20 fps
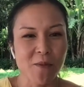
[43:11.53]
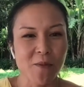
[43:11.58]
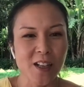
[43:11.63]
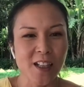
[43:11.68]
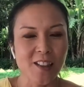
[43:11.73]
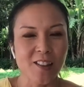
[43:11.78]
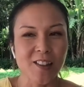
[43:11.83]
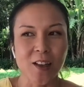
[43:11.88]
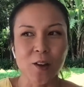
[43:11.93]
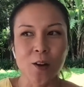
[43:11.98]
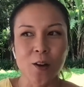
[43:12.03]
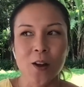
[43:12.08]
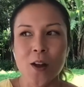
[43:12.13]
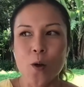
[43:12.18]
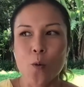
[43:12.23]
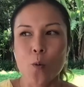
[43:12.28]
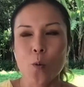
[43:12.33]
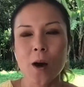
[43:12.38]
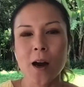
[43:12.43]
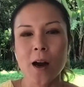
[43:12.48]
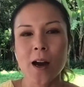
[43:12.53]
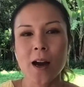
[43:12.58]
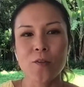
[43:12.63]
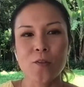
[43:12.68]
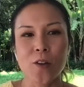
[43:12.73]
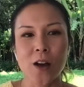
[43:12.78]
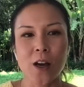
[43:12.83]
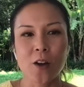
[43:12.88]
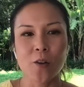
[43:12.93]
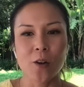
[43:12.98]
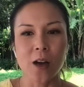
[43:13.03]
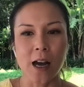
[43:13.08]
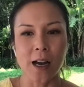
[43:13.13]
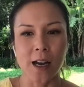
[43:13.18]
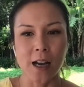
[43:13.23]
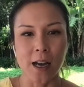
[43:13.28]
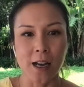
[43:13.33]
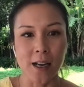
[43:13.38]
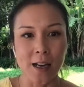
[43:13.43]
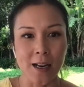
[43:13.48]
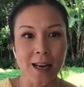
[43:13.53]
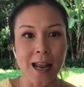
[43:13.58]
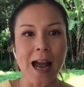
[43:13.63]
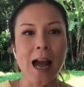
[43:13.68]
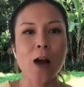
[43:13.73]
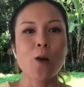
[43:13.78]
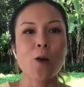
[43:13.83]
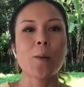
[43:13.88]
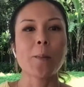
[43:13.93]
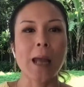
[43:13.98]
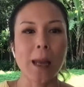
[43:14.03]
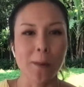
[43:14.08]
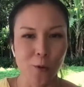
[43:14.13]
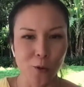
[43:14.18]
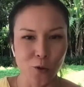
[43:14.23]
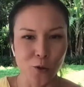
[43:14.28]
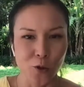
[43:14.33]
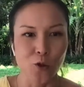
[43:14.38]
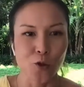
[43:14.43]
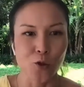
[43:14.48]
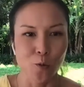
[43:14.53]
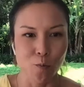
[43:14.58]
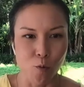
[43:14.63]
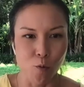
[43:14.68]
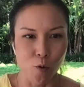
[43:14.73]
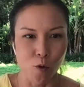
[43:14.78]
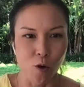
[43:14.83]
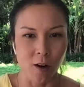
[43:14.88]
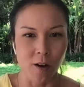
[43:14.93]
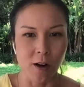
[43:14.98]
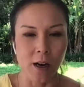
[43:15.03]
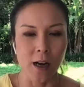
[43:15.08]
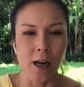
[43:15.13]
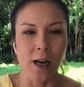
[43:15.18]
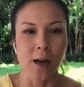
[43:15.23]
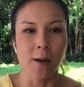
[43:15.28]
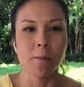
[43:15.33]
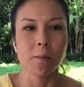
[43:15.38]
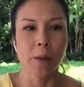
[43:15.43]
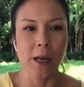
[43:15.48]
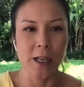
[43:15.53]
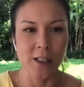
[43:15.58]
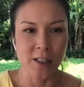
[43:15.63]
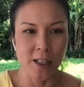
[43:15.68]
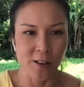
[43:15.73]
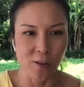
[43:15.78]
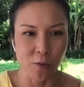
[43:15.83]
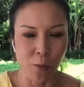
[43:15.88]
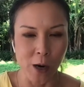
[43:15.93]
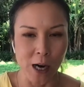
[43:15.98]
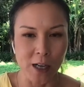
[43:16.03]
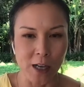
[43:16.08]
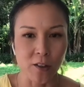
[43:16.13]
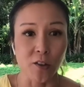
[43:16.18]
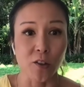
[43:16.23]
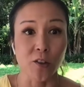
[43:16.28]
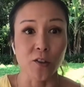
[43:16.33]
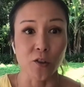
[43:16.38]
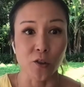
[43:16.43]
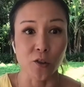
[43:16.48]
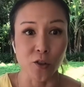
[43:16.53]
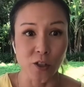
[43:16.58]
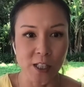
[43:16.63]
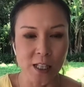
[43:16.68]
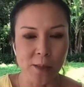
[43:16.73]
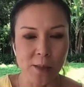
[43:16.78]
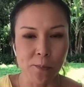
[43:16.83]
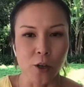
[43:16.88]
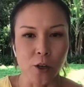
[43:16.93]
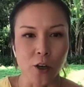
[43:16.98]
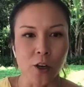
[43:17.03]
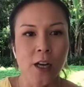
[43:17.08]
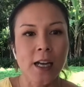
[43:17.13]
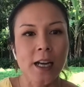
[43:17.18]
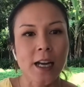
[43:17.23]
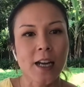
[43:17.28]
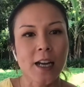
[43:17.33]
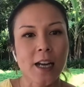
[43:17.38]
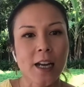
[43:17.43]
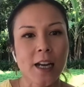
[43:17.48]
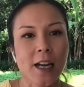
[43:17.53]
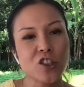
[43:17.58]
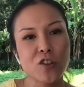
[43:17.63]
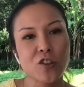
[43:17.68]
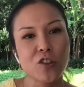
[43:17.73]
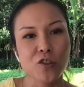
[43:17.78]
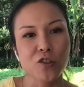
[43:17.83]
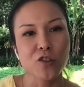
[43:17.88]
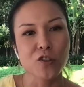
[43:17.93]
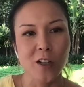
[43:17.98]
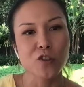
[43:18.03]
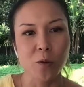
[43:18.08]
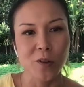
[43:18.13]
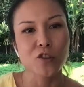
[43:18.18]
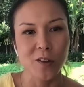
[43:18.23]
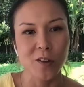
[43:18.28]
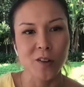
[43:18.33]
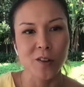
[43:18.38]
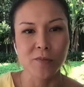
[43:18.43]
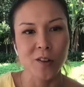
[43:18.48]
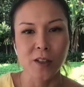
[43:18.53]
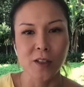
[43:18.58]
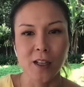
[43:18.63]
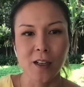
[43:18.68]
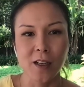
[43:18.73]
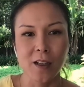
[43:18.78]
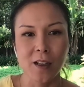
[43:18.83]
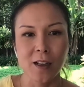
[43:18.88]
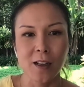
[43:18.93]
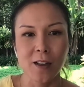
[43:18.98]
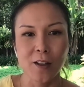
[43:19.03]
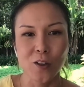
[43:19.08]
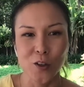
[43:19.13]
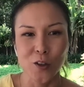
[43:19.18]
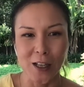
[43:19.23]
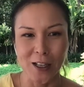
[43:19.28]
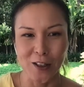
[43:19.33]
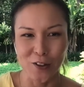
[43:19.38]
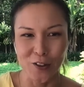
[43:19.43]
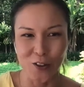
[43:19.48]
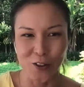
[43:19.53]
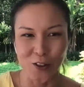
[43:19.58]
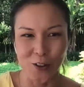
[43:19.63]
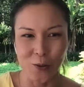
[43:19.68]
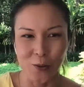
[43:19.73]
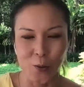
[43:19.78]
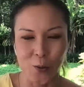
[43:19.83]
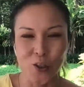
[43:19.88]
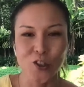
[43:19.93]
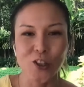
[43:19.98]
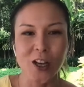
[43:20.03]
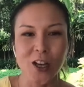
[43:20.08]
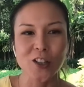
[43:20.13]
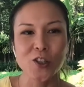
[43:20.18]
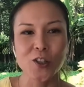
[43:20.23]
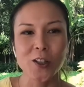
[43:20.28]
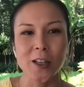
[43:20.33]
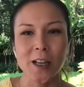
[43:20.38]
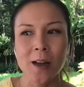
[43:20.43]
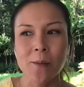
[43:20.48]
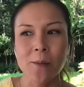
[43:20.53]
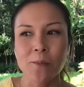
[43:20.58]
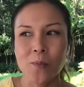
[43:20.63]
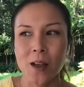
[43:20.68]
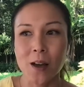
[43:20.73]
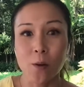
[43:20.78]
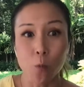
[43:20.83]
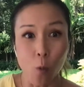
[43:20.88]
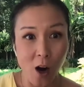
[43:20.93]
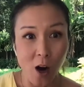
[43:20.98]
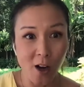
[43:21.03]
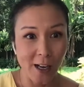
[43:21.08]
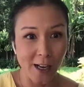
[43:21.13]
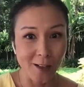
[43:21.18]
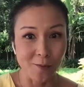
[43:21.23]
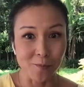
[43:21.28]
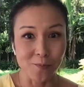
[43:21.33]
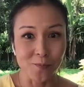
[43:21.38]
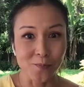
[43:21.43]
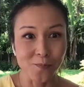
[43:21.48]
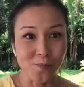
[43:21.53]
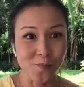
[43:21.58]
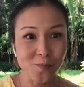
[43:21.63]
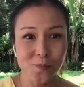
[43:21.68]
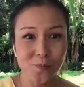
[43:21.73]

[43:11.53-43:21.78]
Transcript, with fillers: five minutes. And where I found I now am able to do more uh, meditative practices that are deeper is actually starting with something a little easier, which is actually mm. walking.